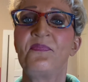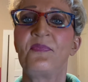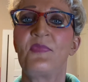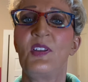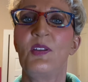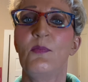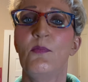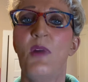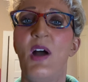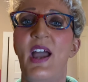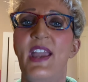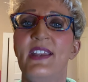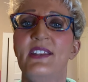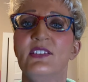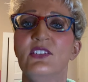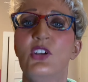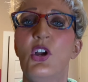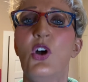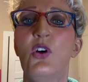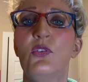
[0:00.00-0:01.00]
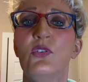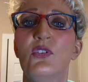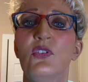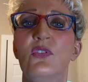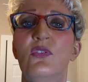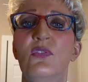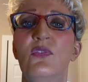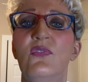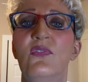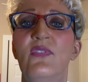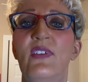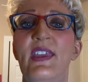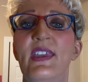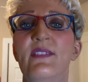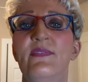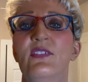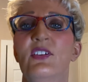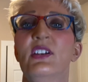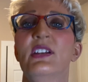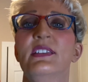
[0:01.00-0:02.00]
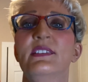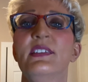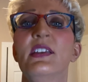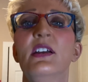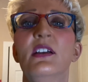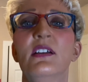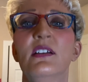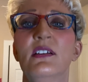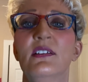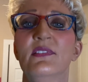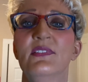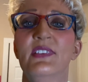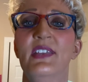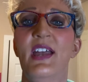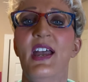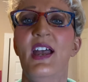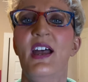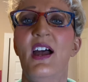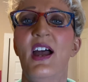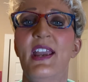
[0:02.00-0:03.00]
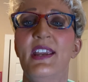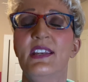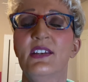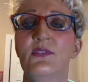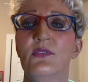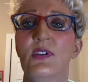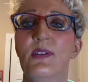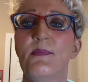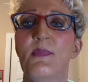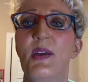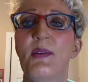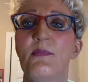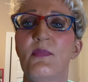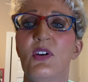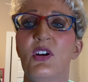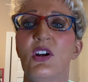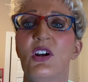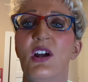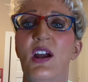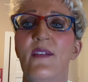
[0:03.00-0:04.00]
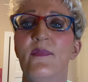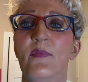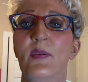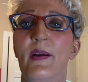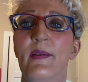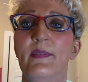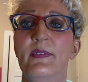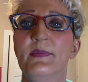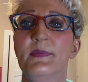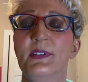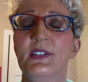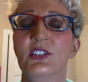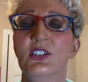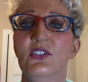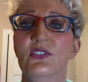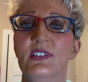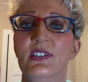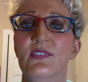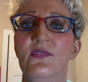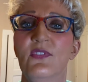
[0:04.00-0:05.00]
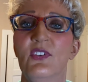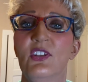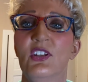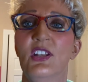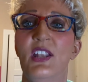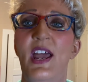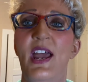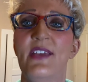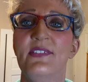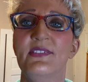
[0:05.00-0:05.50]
My total favorite that I can remember, I've probably been using for the last